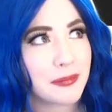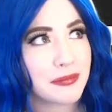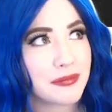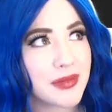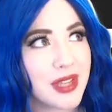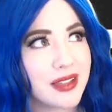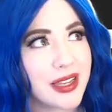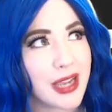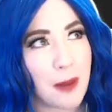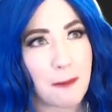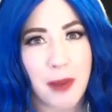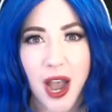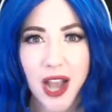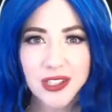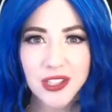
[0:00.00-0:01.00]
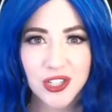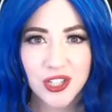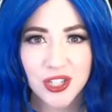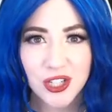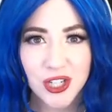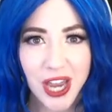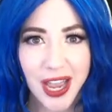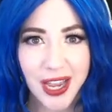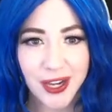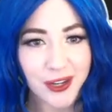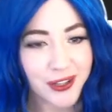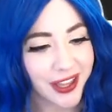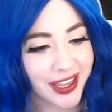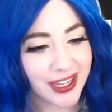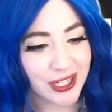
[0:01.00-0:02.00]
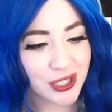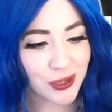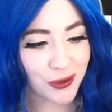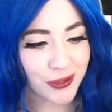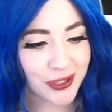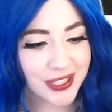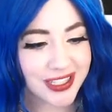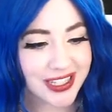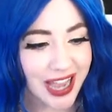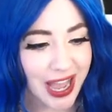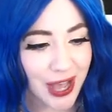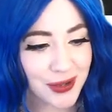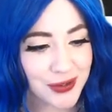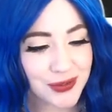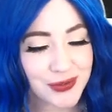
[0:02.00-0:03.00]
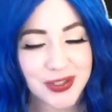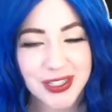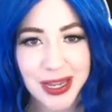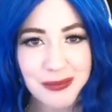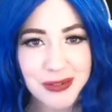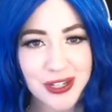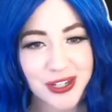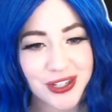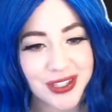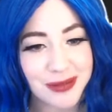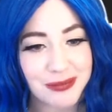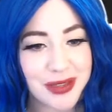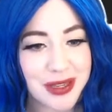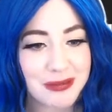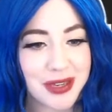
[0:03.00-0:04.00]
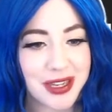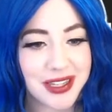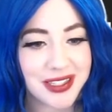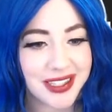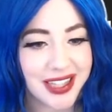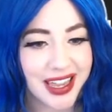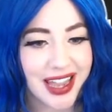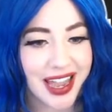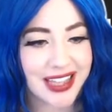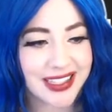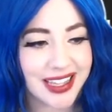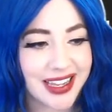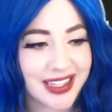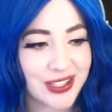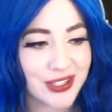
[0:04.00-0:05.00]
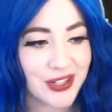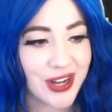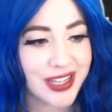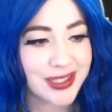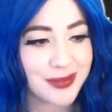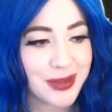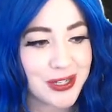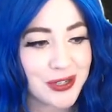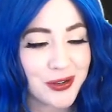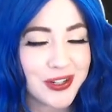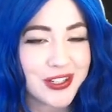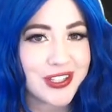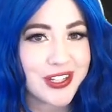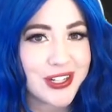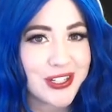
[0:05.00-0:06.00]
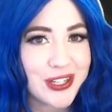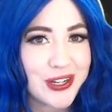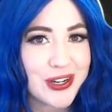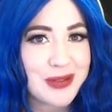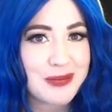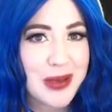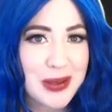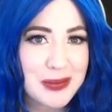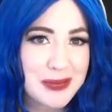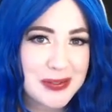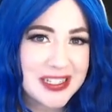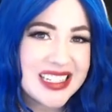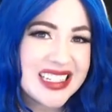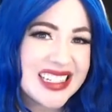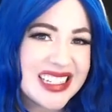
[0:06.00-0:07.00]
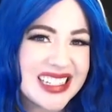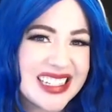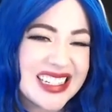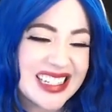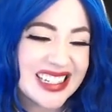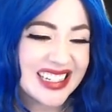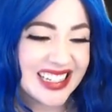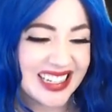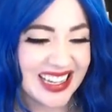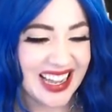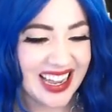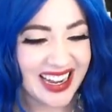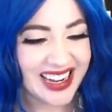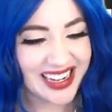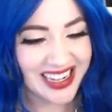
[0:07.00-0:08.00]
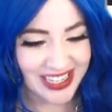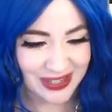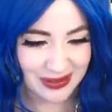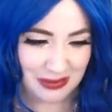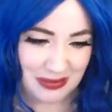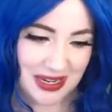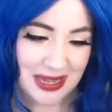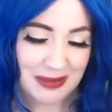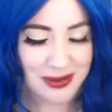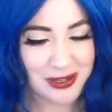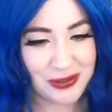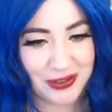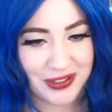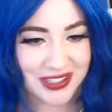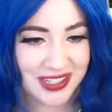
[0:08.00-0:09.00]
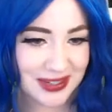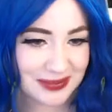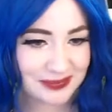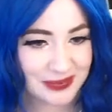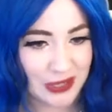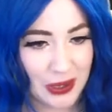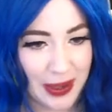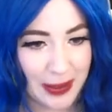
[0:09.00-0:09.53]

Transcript: like a posture check or like a shoulders down redemption or something because, like, as I get stressed, my shoulders start to creep up. And I need to remember to keep my shoulders down. Okay.